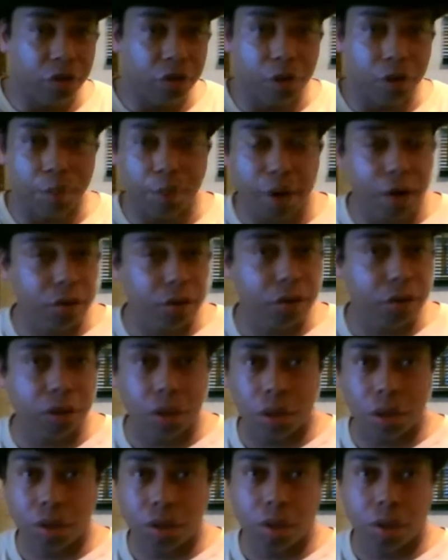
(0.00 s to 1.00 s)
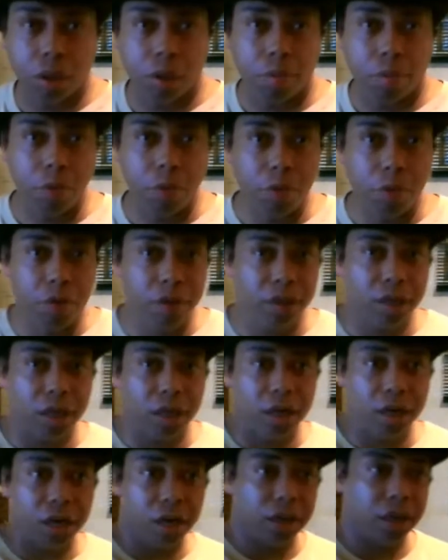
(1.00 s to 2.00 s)
compare it to other movies
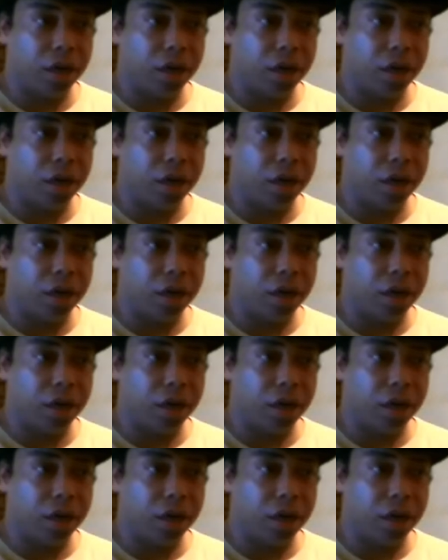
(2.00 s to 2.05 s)
uh,